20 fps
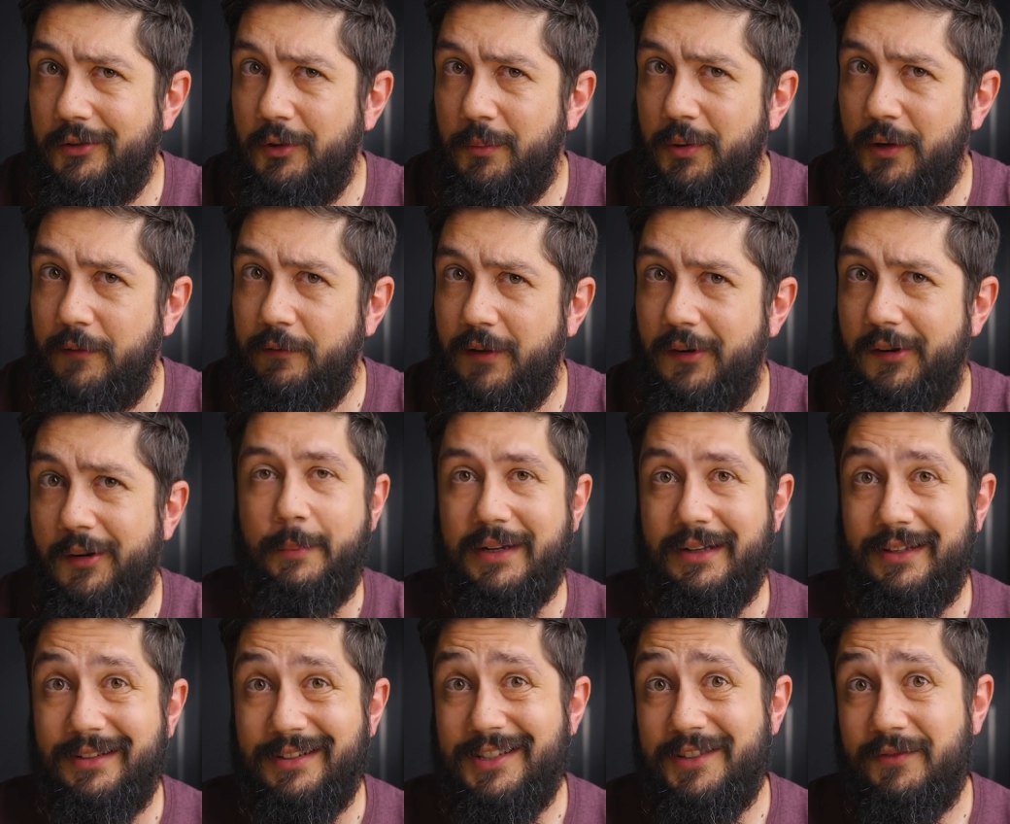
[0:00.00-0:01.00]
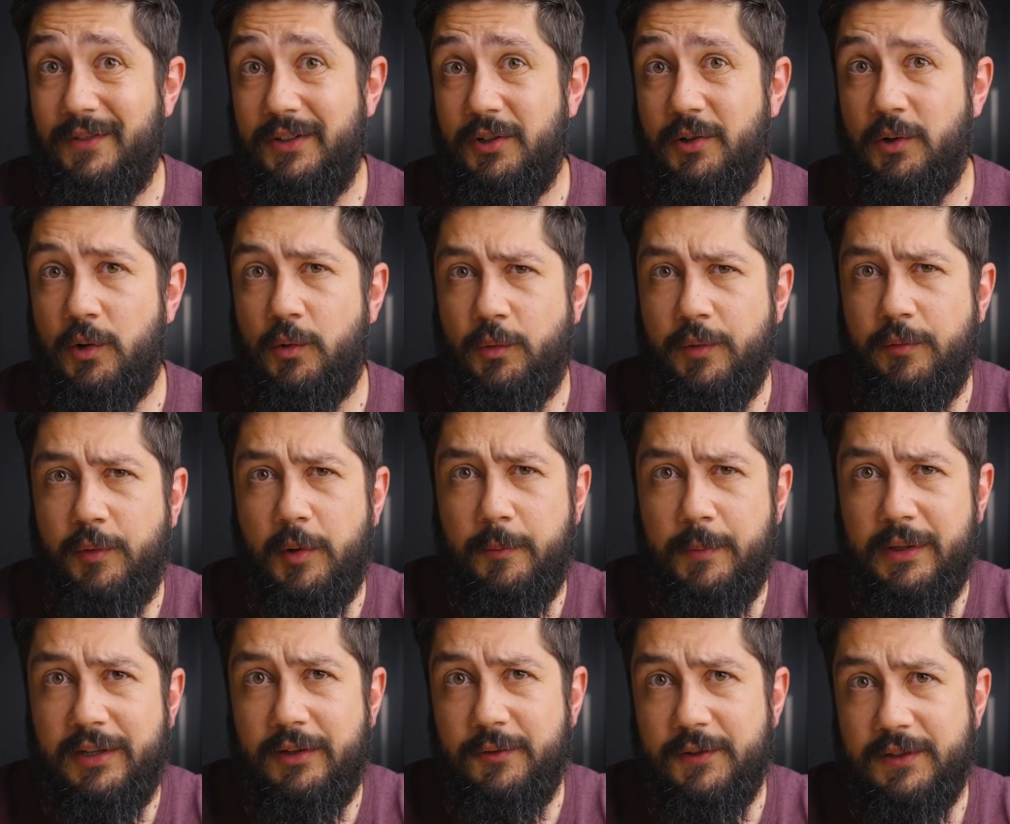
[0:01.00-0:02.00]
you prefer. But in this video, we will
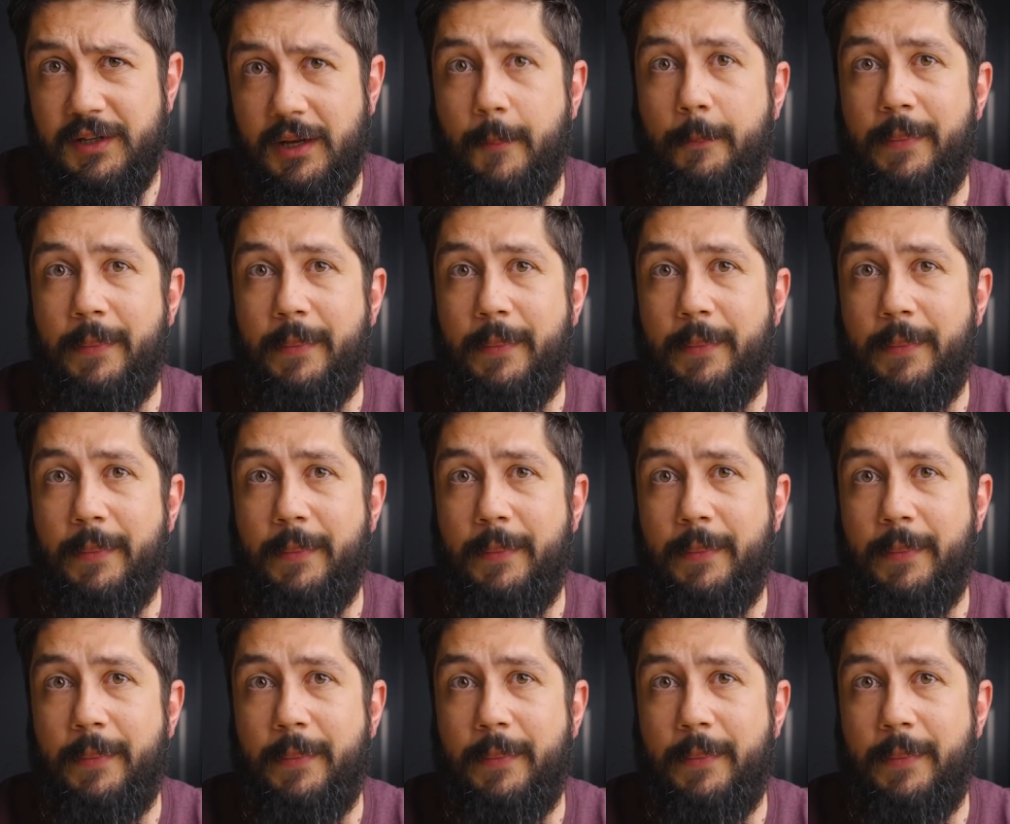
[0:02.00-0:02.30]
be using